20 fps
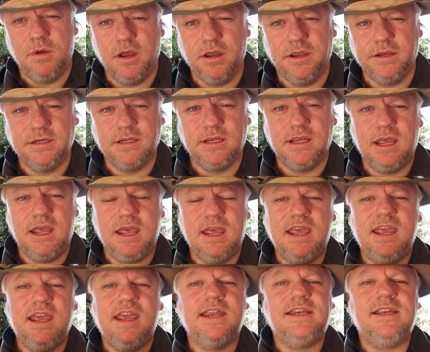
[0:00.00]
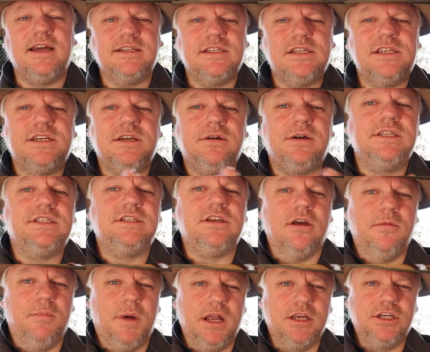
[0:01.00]
mode. It doesn't do it
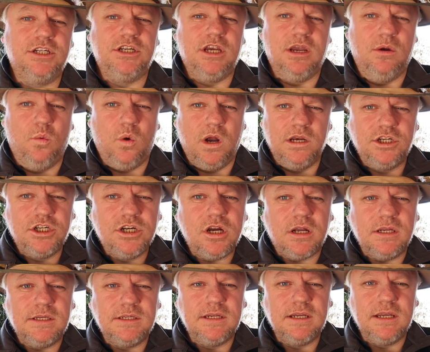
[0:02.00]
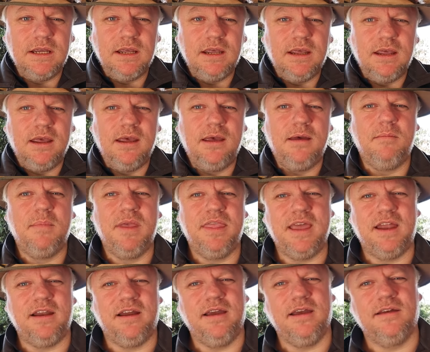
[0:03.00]
so much in one shot,
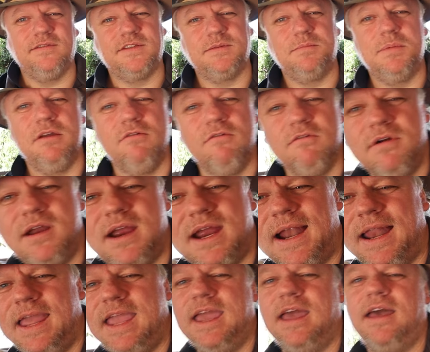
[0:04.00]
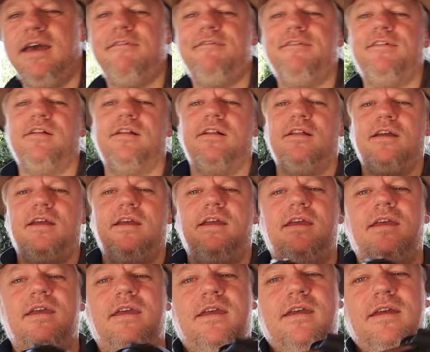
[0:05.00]
but then I have to be really careful
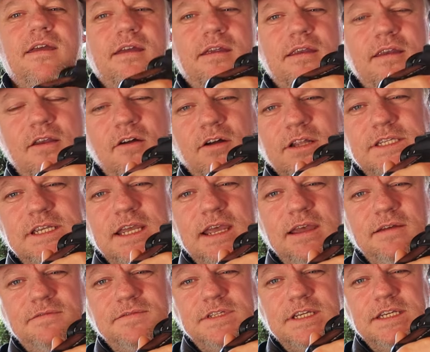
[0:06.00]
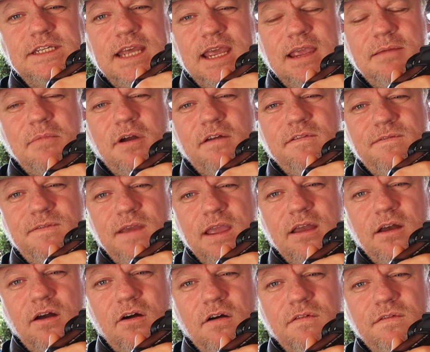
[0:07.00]
not to have to take my
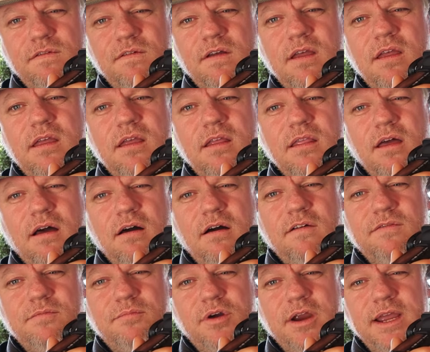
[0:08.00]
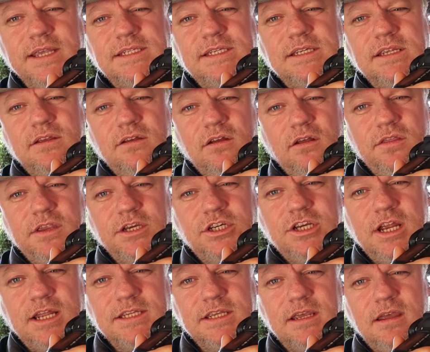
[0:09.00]
finger off the half press on the
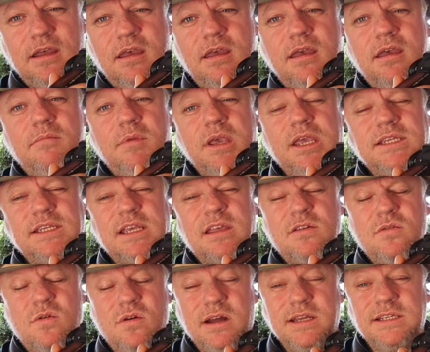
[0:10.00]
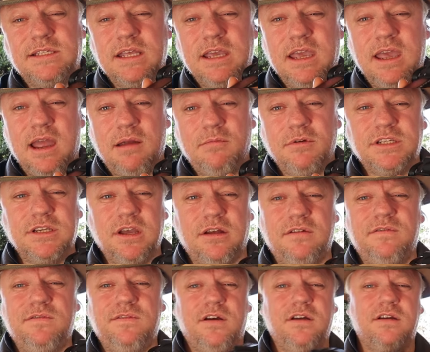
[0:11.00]
shutter, because otherwise the camera's
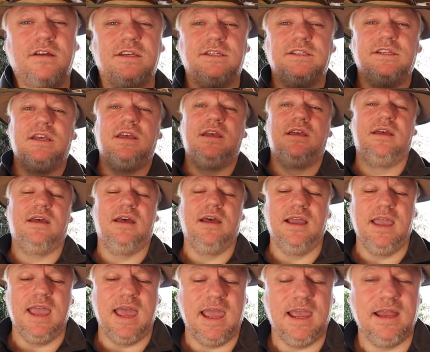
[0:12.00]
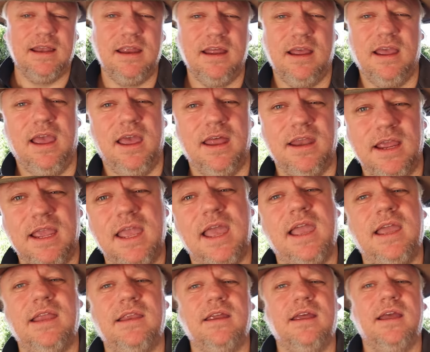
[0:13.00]
going to focus again and
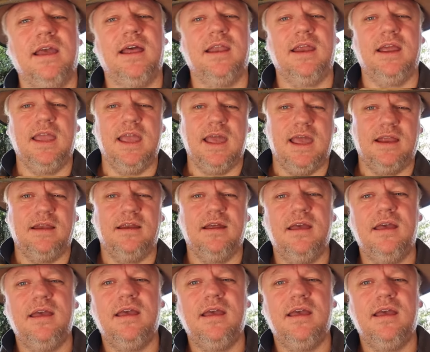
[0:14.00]
again and again.